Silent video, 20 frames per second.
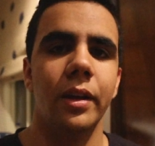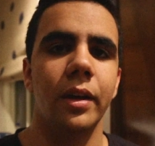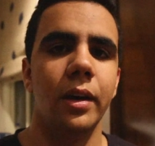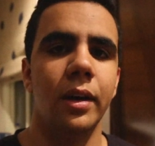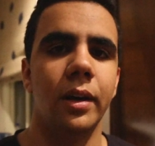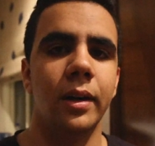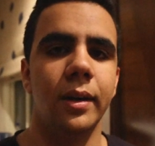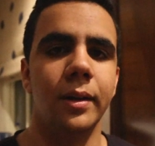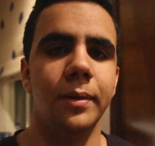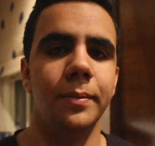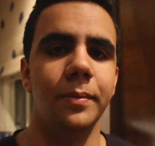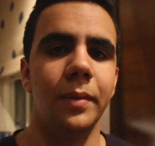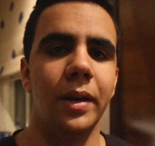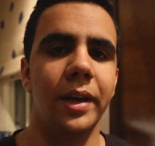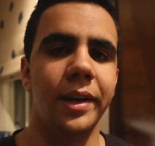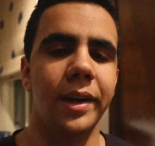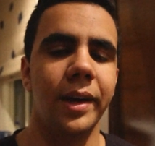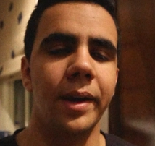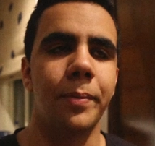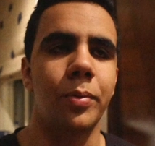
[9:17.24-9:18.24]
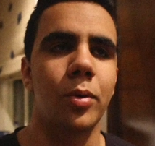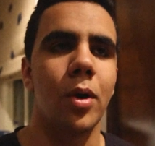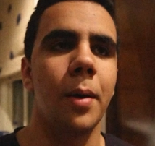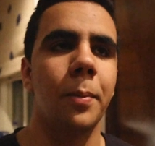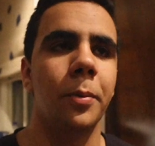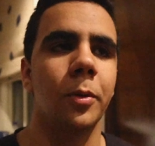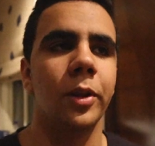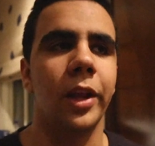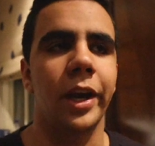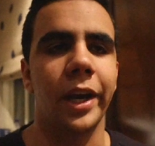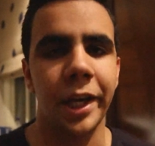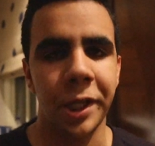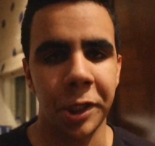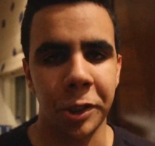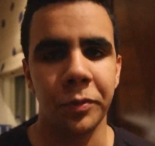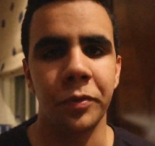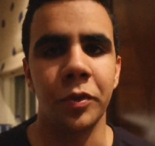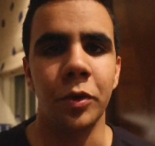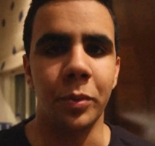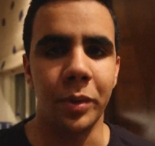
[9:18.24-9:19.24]
a proper like
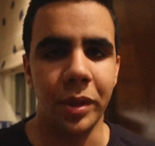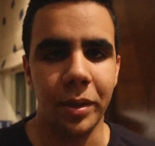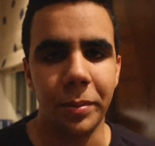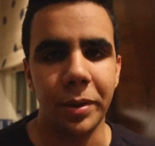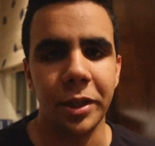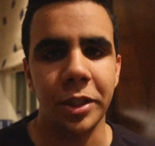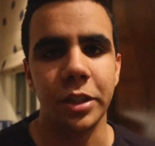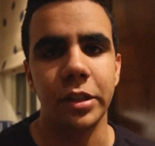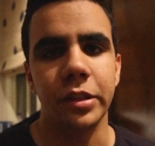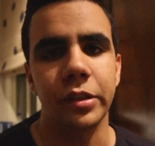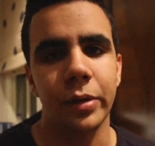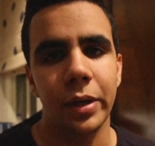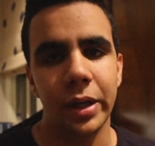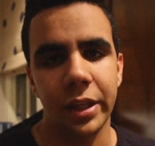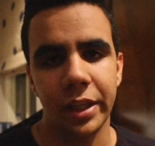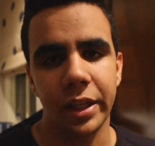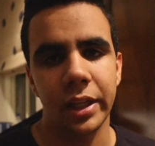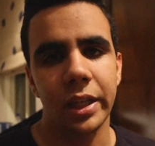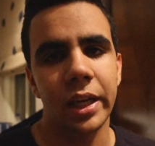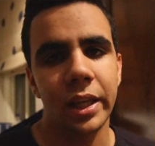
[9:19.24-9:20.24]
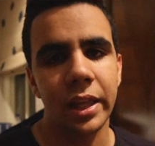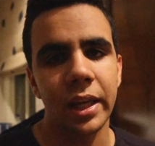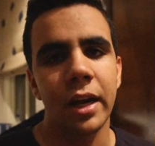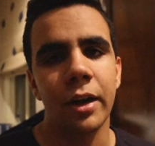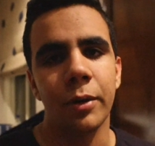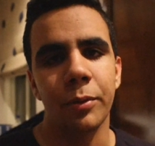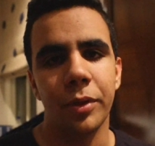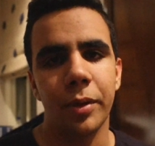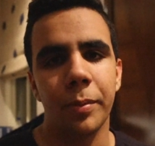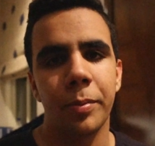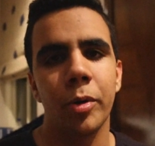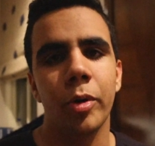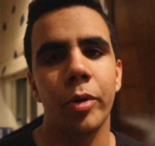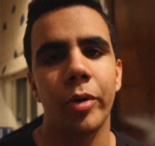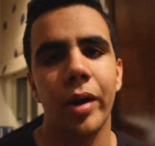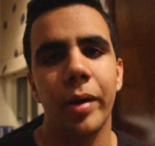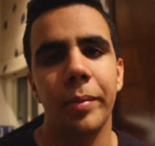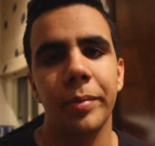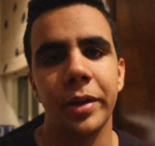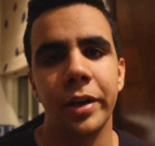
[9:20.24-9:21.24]
interview with admissions or anything like that, or with the
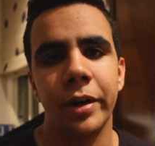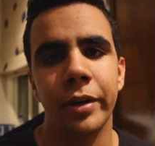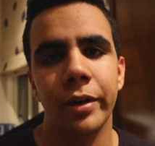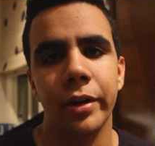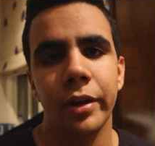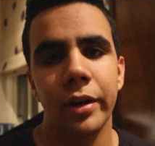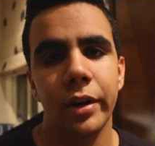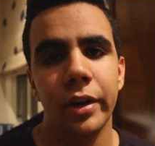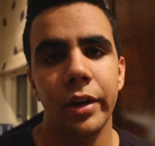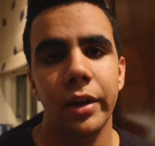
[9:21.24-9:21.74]
program leader.